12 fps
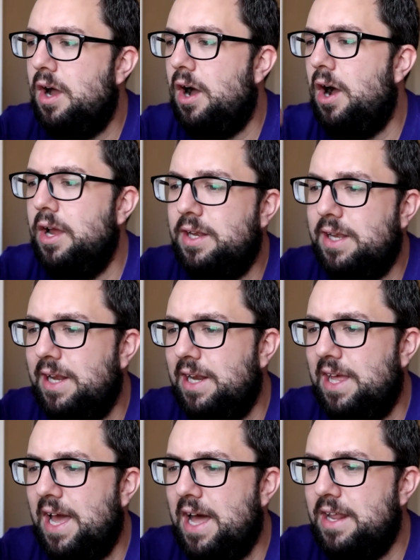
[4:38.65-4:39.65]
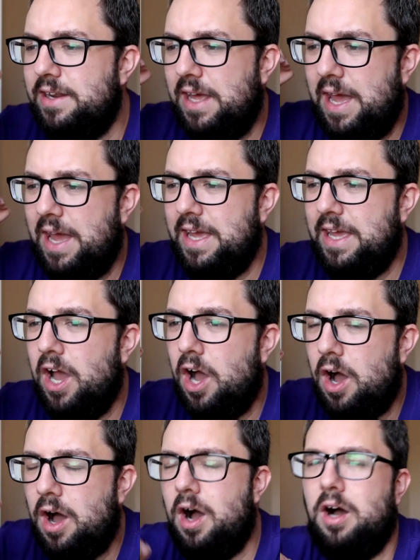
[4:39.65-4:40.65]
I nearly had a
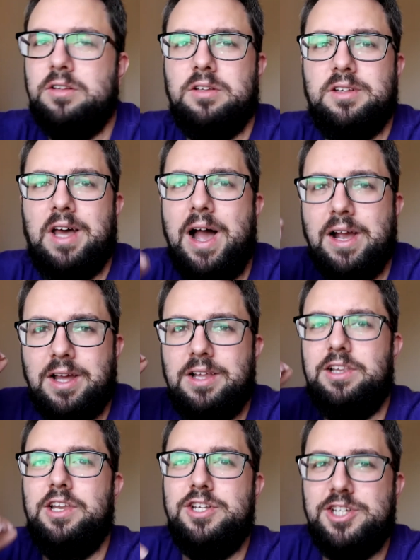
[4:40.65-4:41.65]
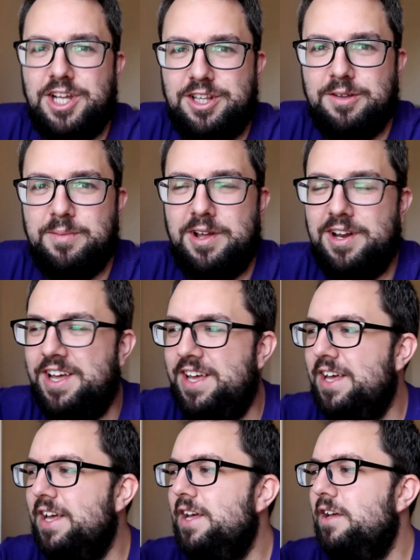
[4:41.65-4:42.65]
heart attack, legitimately.
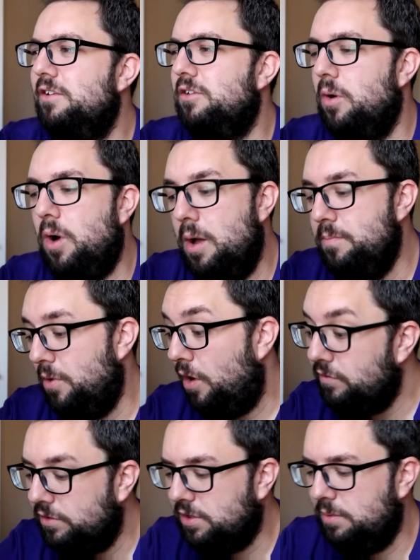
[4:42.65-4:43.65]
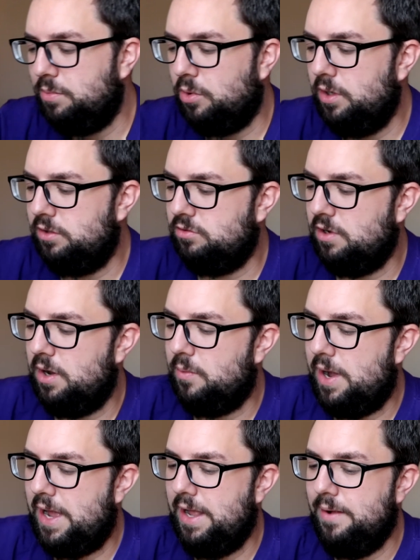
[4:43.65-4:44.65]
So I obviously bought it straight
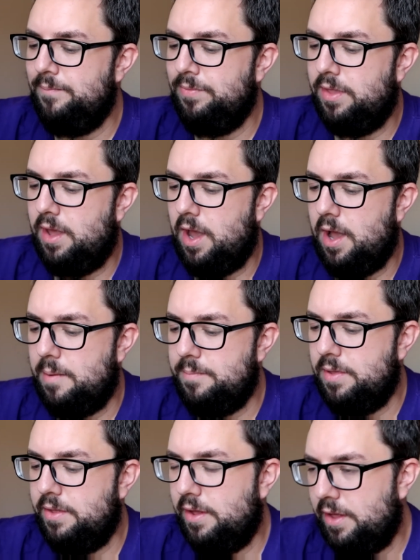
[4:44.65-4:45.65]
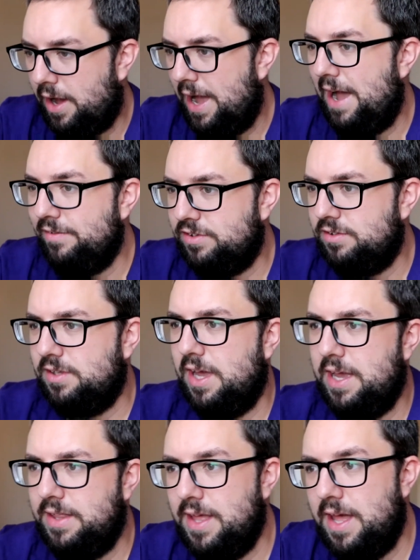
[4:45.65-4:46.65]
away. I have to
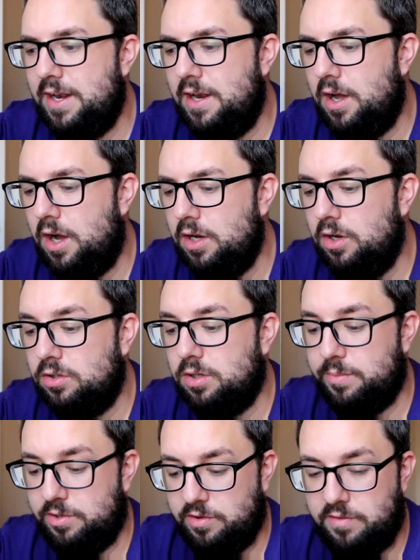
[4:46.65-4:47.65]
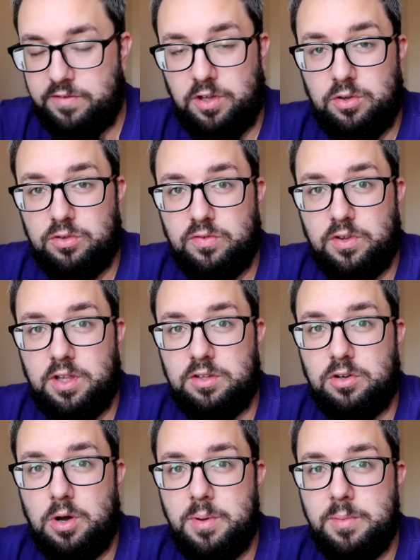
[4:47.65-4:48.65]
say then, I looked up the reviews for
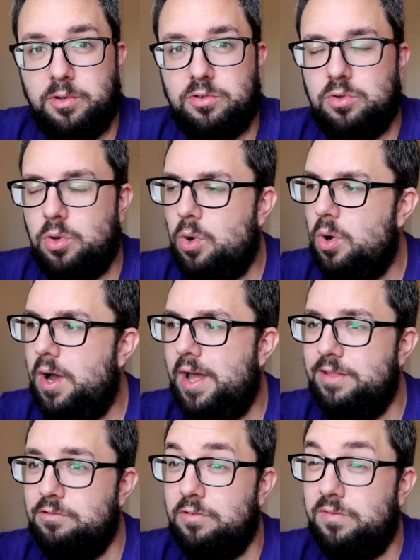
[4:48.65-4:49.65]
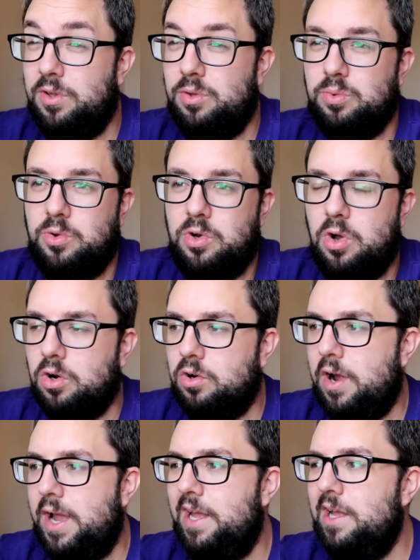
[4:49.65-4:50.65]
this comic book store and the reviews were not
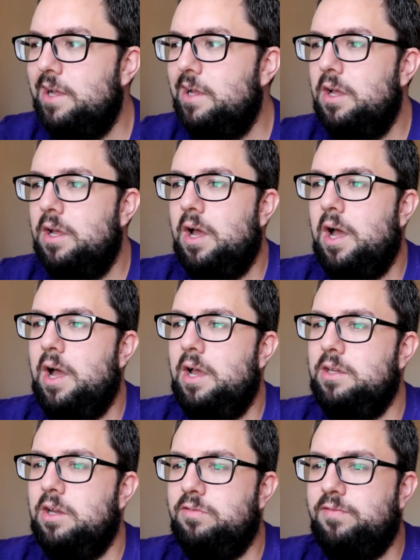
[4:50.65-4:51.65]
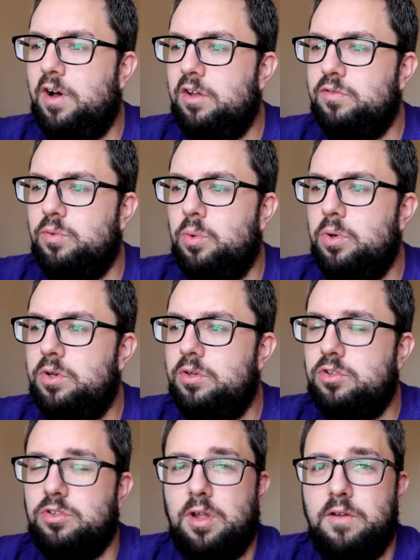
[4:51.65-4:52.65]
great. You know, fast forward
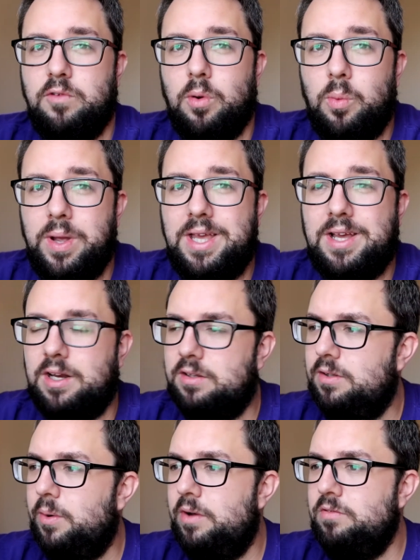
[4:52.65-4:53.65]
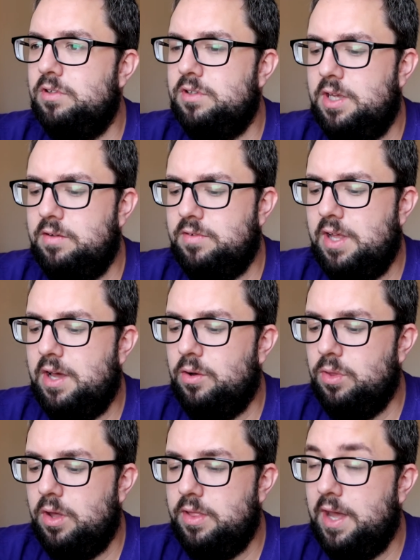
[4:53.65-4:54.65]
just over a week and I still hadn't received it,
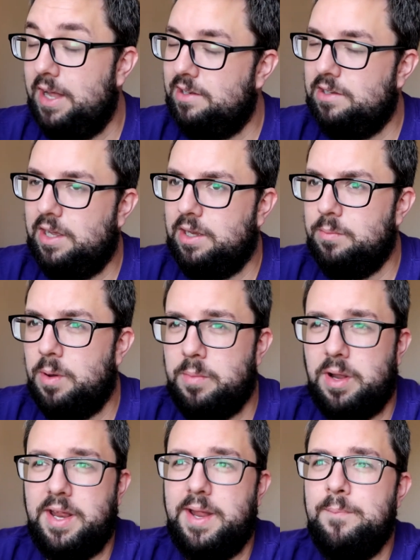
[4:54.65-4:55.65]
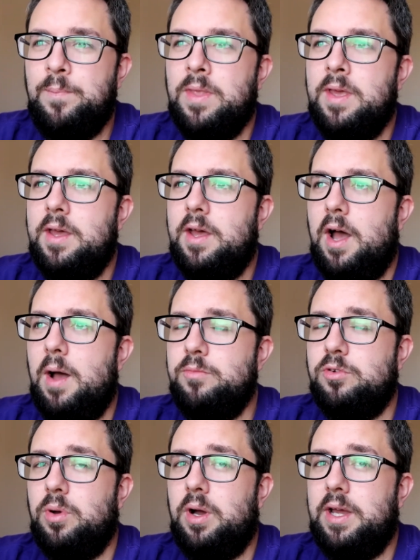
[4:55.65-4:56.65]
although they had taken my money.
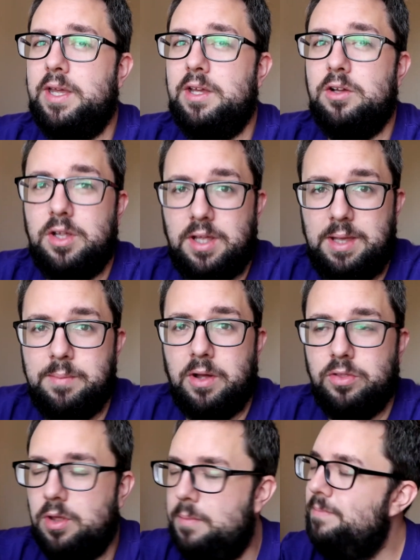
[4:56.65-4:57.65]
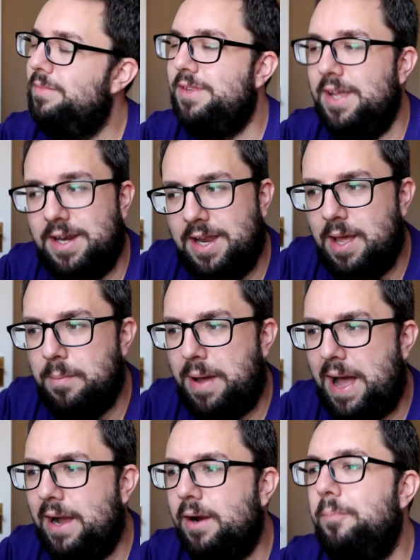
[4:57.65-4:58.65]
So I emailed them, didn't hear
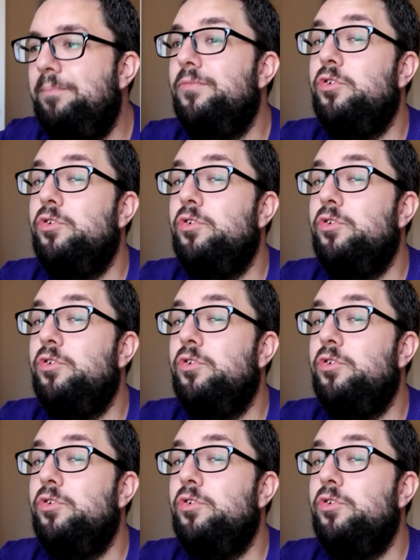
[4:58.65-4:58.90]
back.